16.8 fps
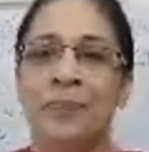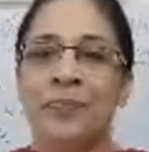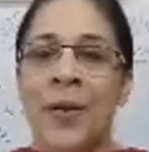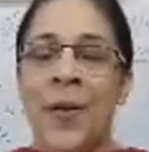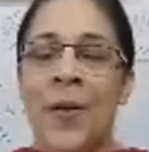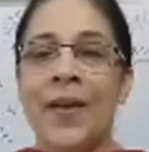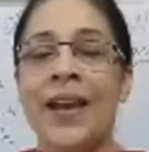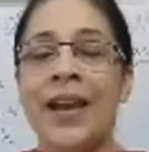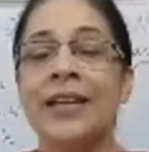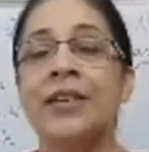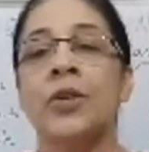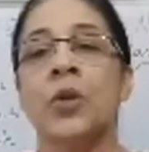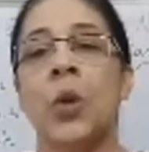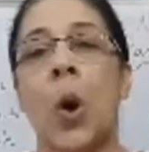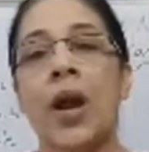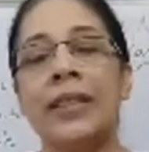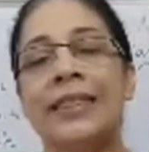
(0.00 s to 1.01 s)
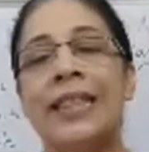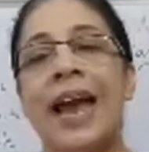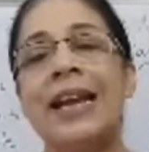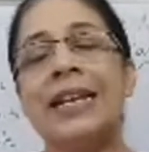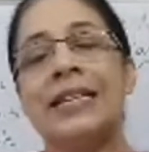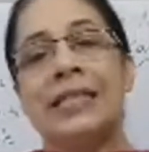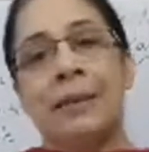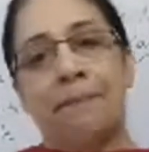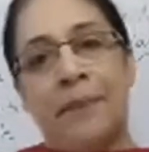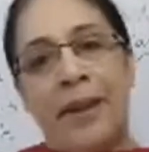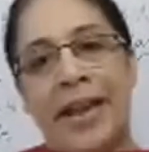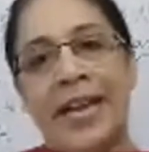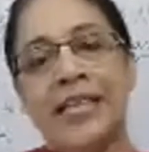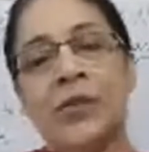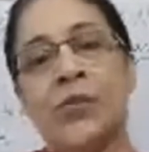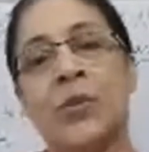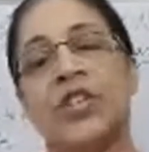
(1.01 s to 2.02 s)
Alright, Northland is a
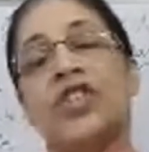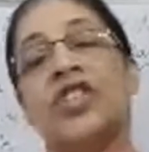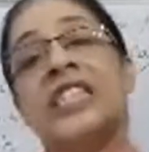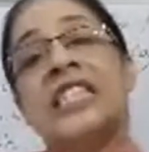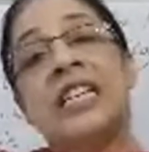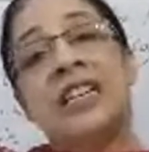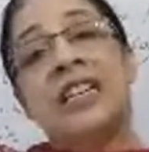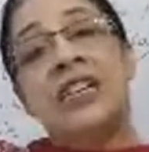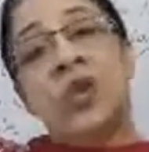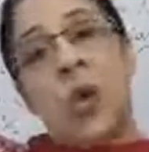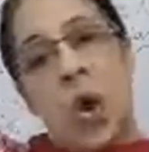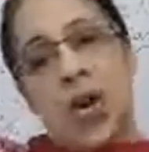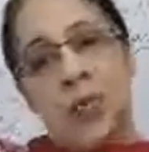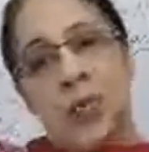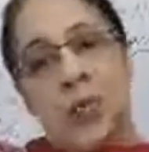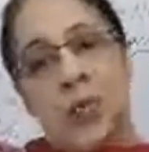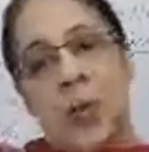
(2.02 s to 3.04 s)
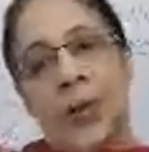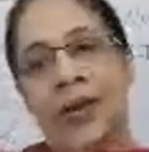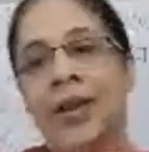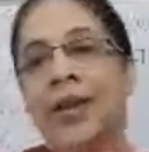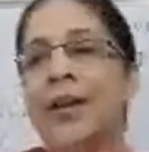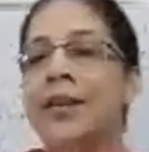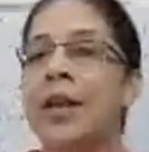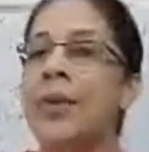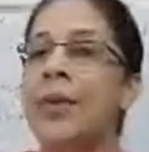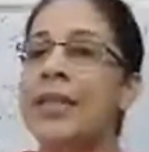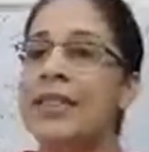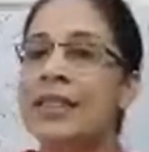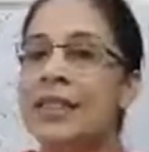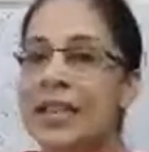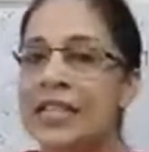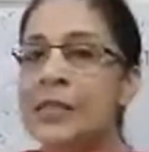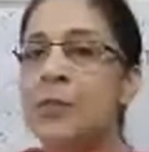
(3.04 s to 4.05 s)
place which is near North Pole. Now in
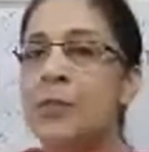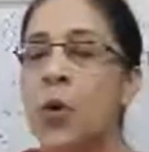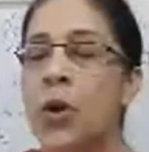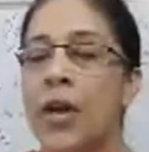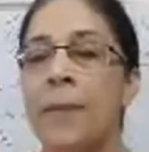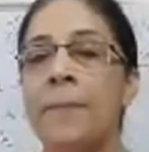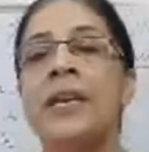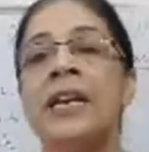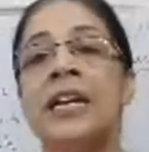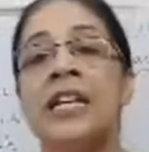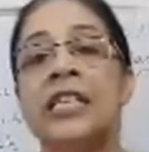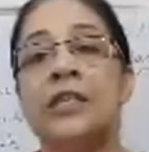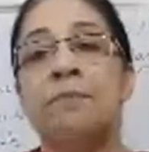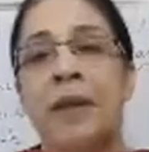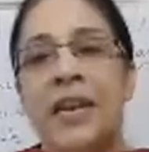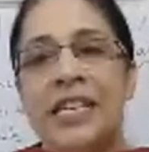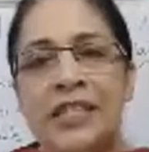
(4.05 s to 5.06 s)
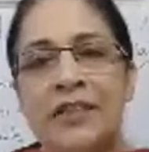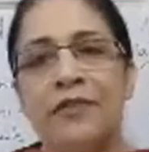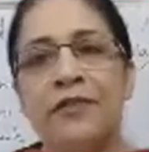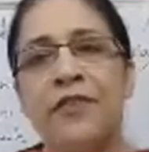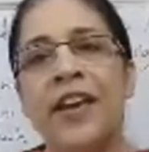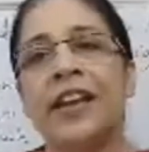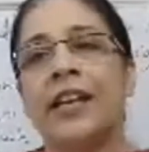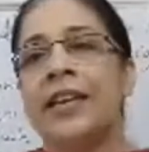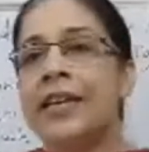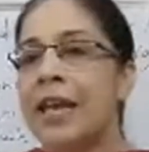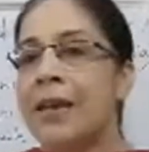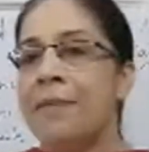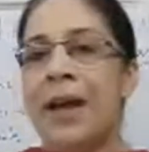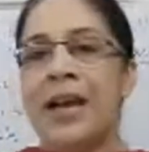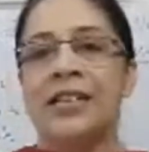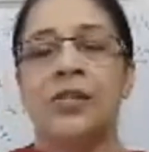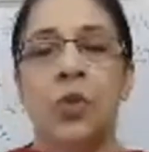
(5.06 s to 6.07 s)
this poem, specific
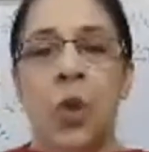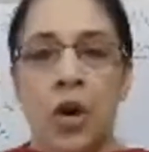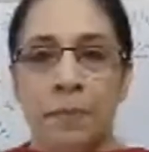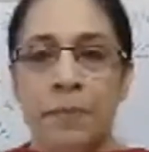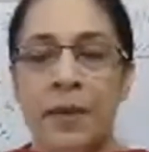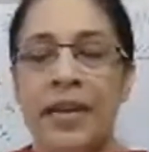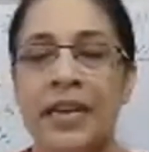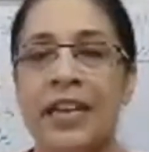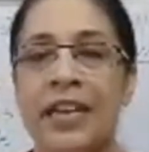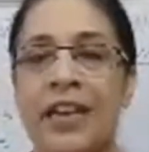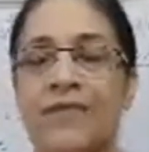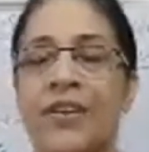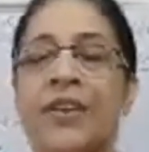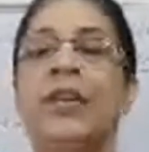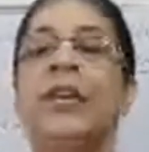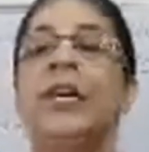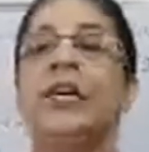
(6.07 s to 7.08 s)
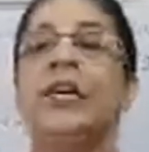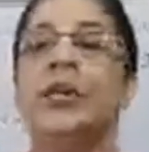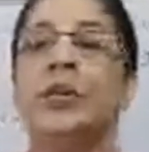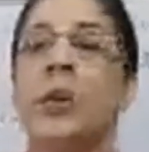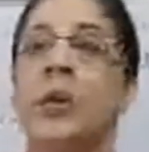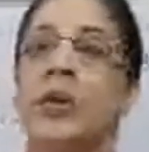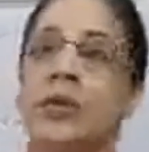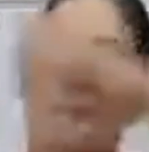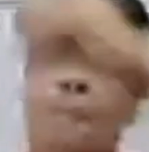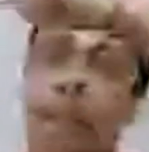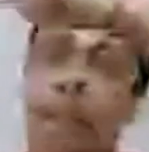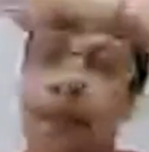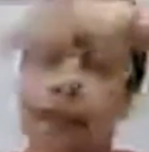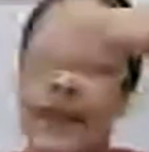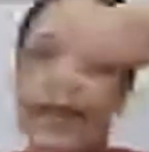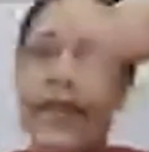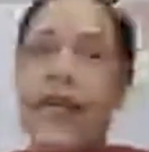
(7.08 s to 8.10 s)
name have been given. So the
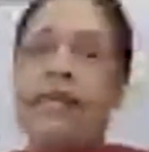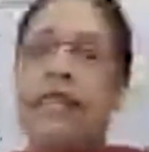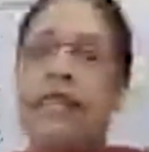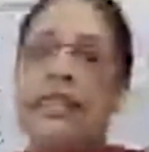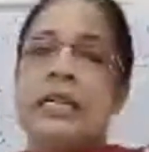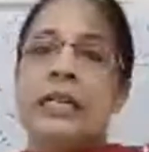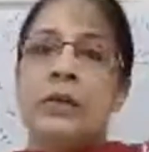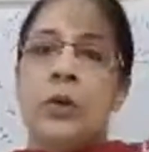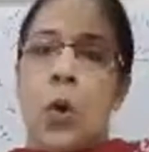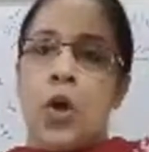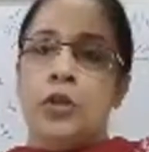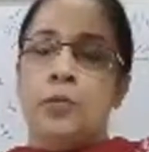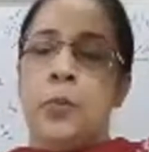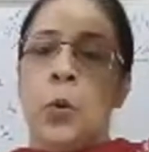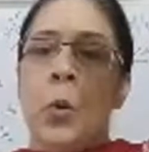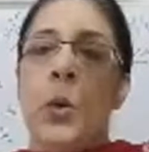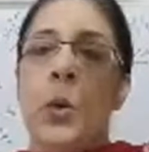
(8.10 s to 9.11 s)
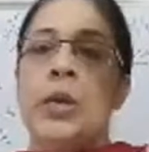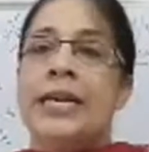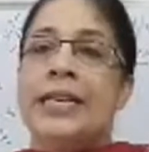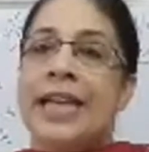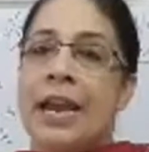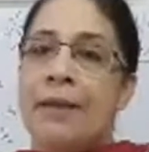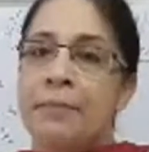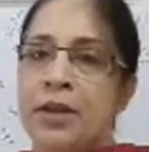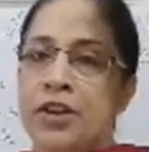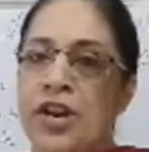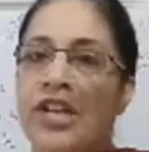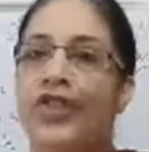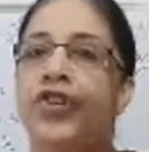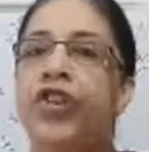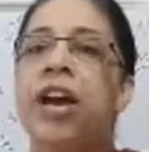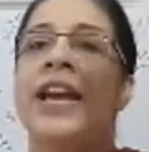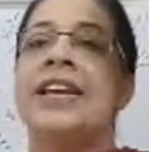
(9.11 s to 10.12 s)
areas near North Pole, it can be
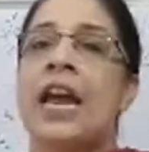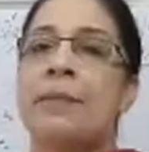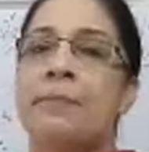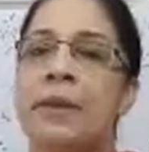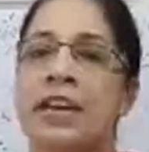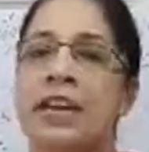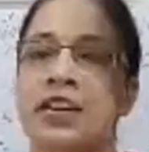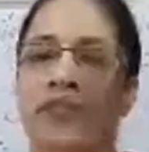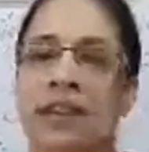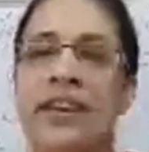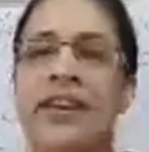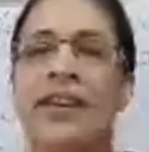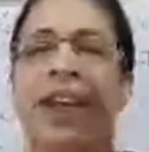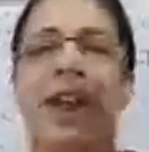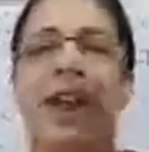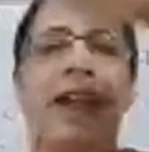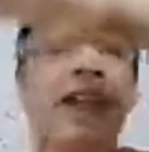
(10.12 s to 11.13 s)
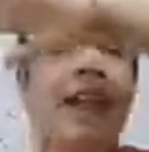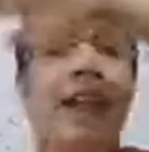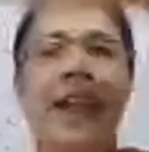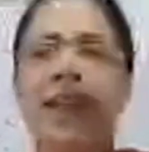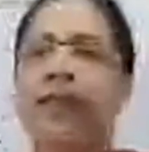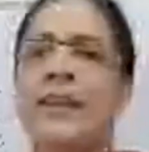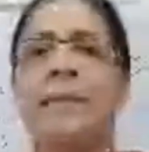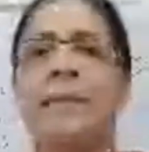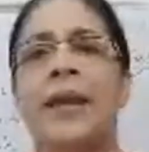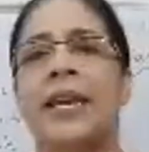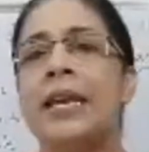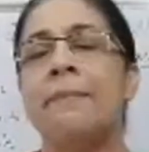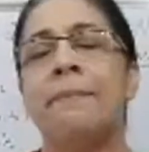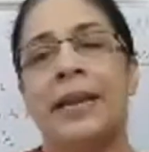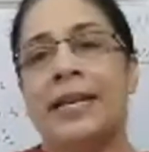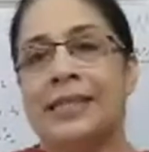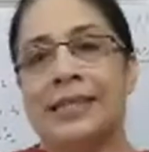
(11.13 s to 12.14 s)
Russia, it can be Greenland, like there are
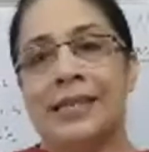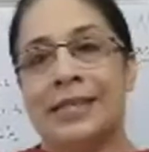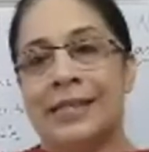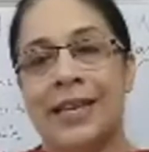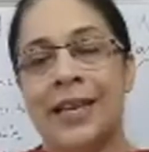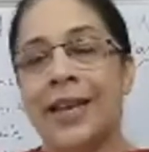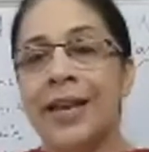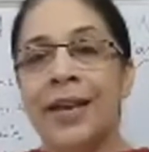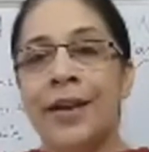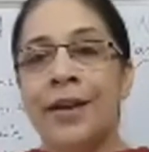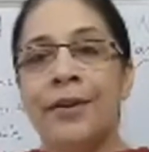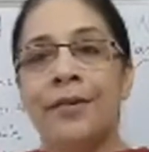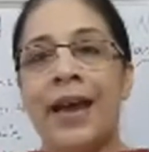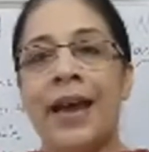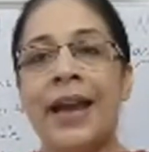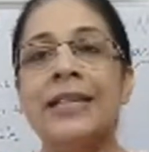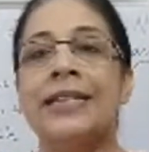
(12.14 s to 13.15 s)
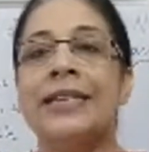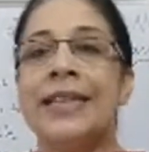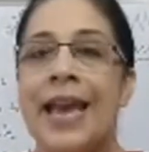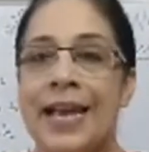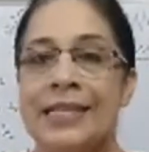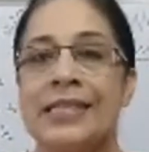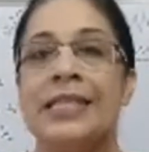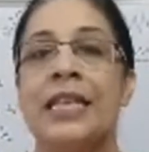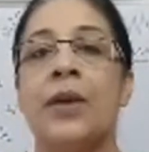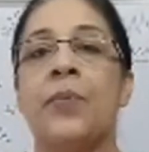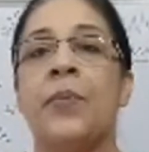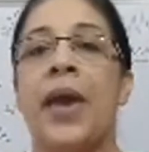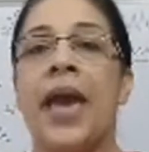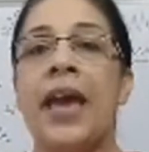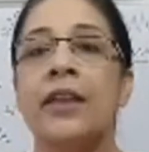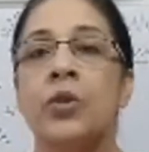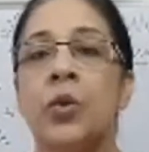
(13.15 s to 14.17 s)
many places. Right? Yes, they
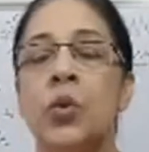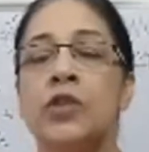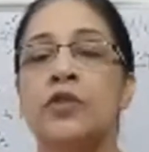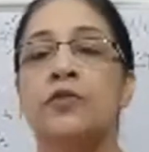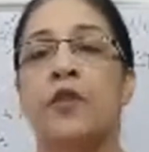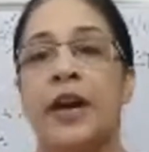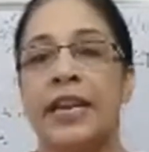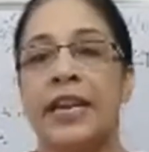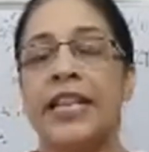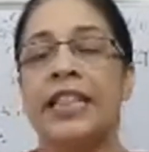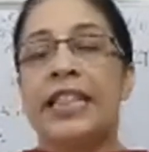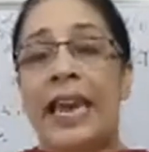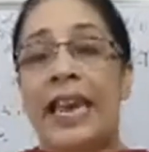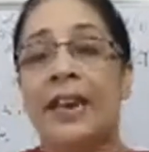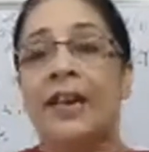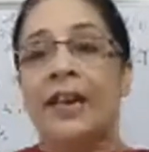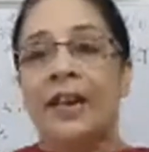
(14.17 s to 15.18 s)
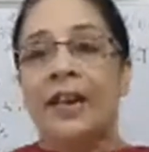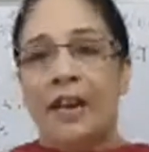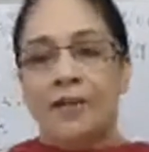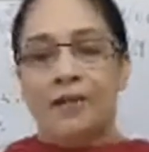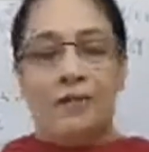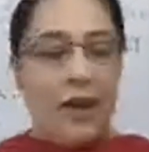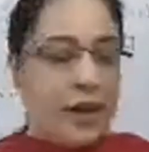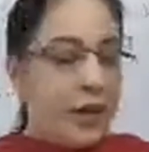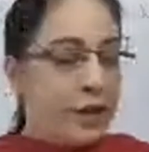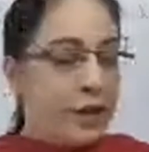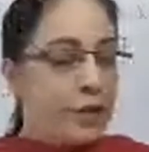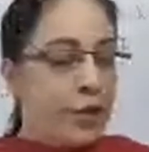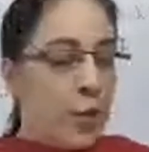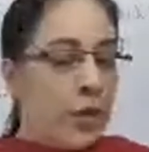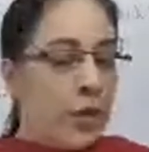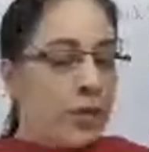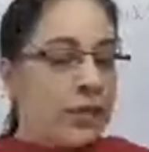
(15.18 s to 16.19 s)
wear those thick, furry
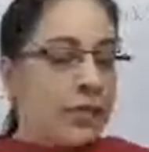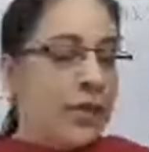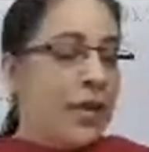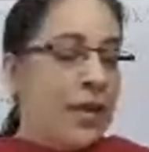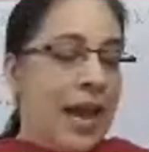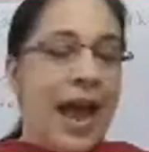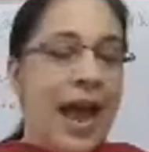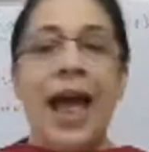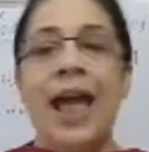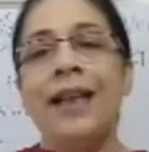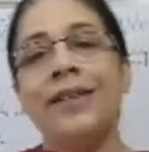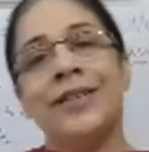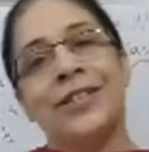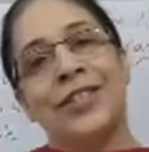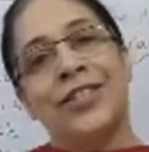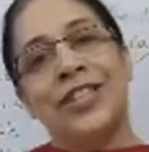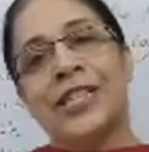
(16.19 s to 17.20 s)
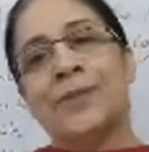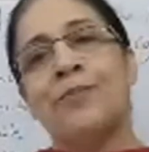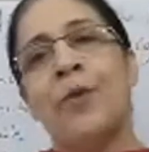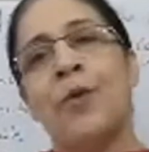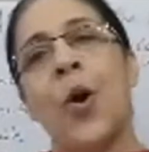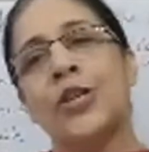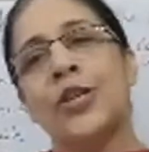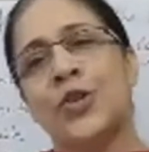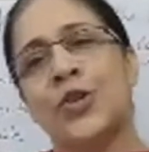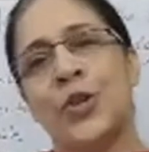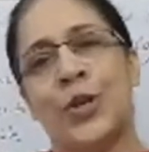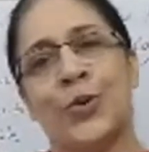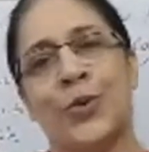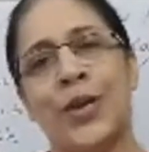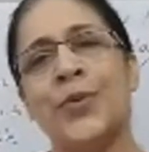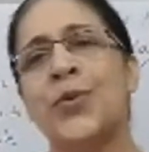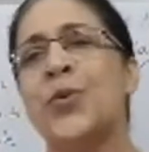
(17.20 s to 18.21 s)
clothes, and these small
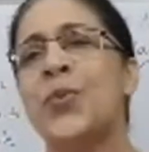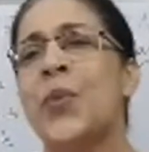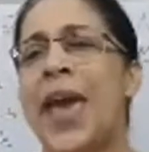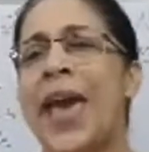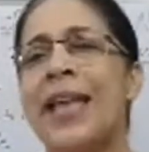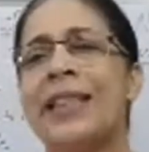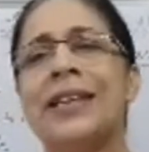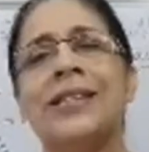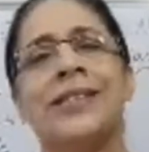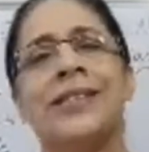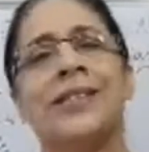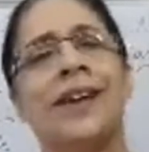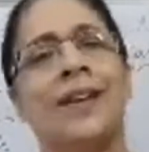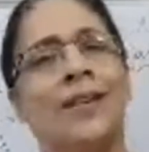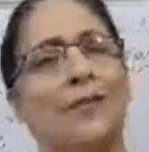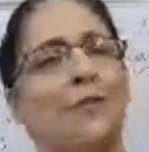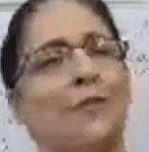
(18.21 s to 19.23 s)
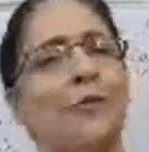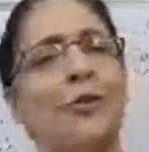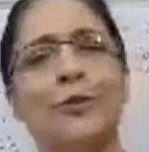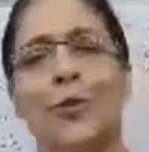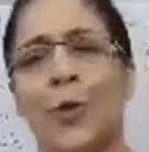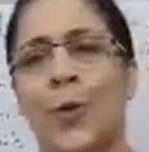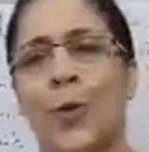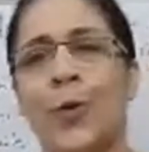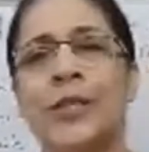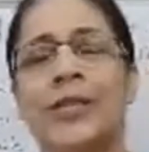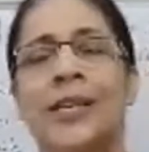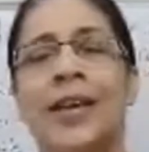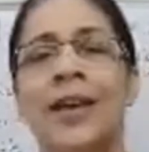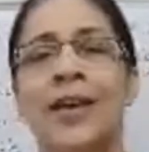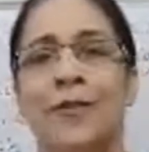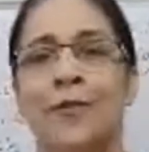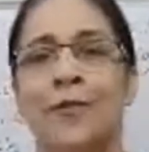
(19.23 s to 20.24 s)
children who wear these colorful
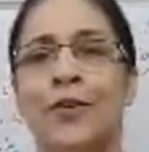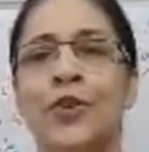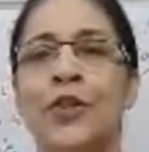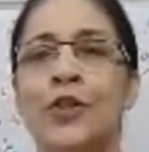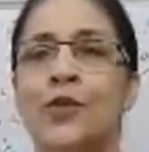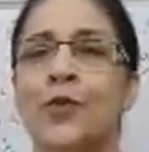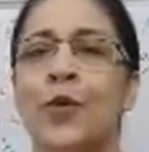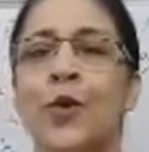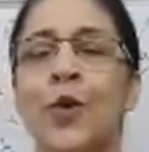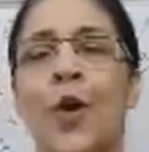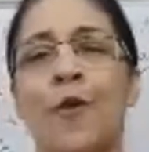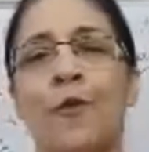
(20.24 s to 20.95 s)
clothes, which is full